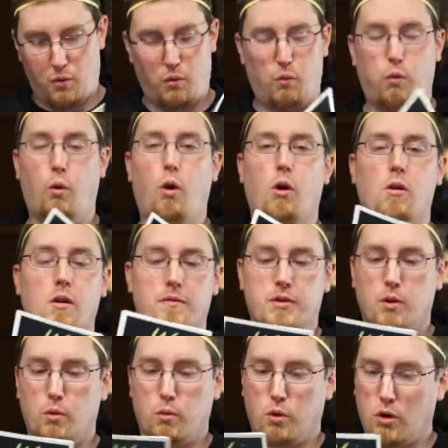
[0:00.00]
War of
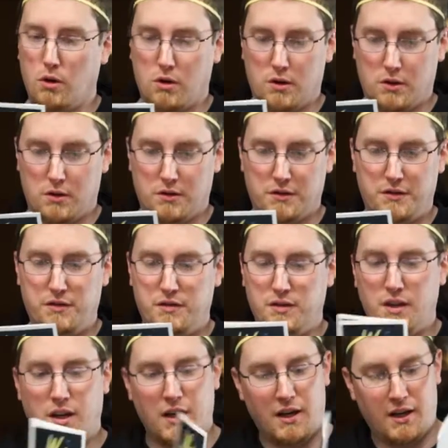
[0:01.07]
the Worlds